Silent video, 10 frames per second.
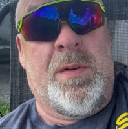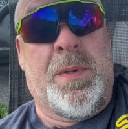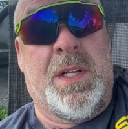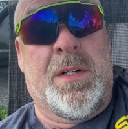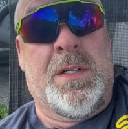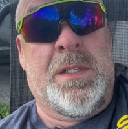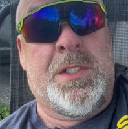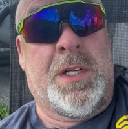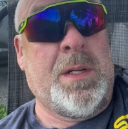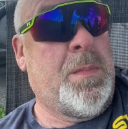meter
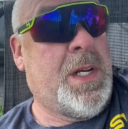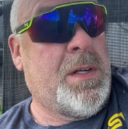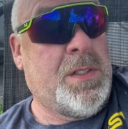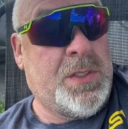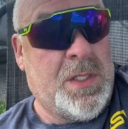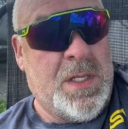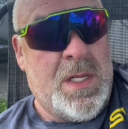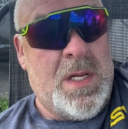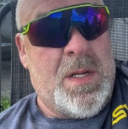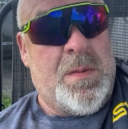chicken banders.
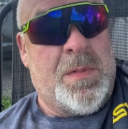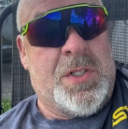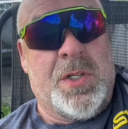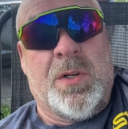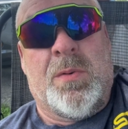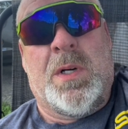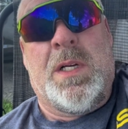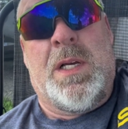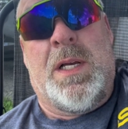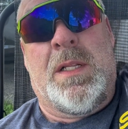But you know what? At